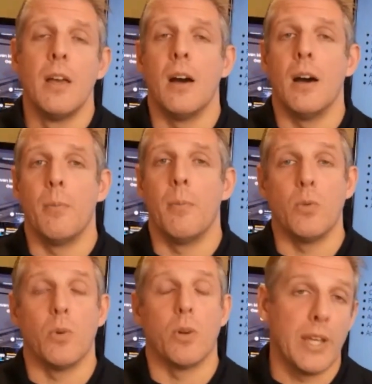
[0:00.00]

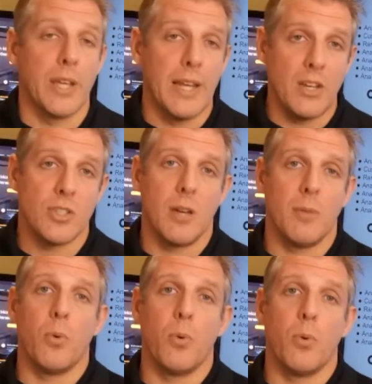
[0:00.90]
and you want to bring an agency
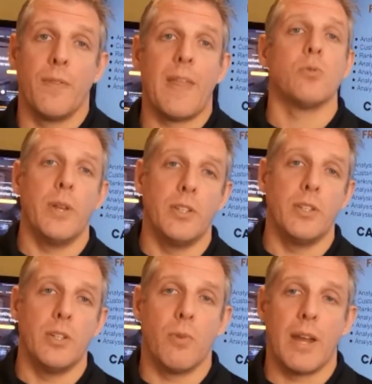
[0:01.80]
on board, that's what we
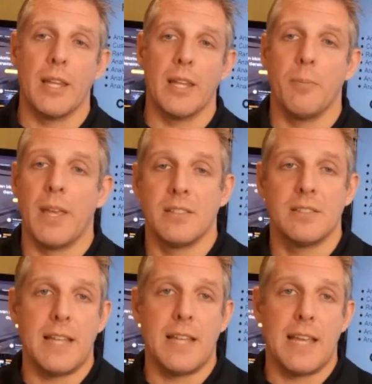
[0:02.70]
do on a regular
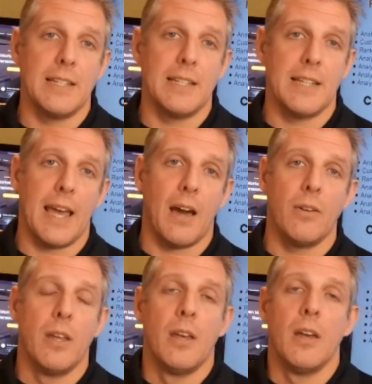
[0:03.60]
basis, day in and day out.